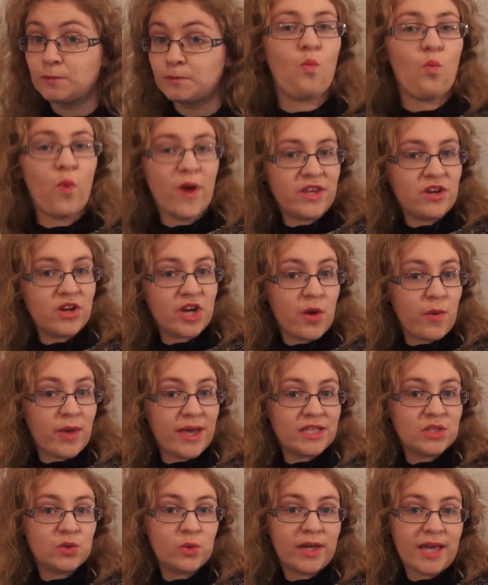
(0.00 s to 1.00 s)
When you're going
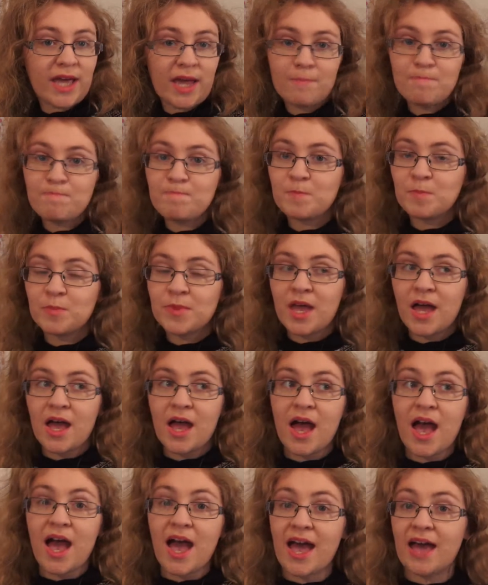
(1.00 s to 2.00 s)
into a game,
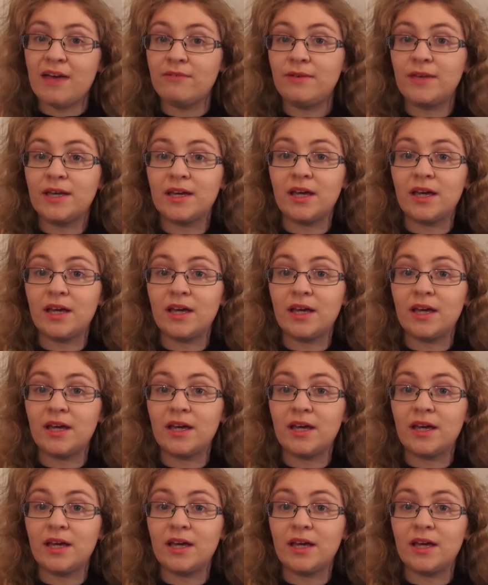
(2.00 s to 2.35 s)
having